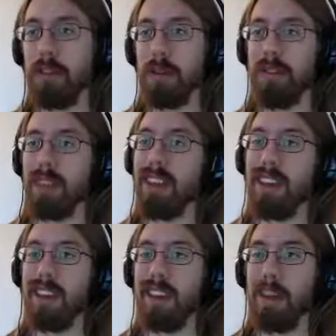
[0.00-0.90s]
so I was like,
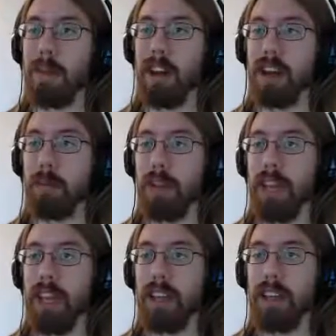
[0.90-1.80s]
yeah, I'm not gonna
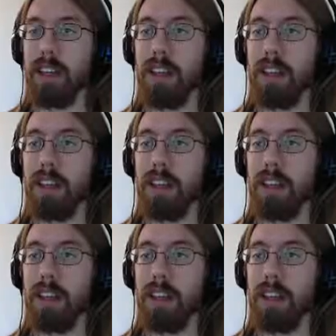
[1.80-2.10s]
play it.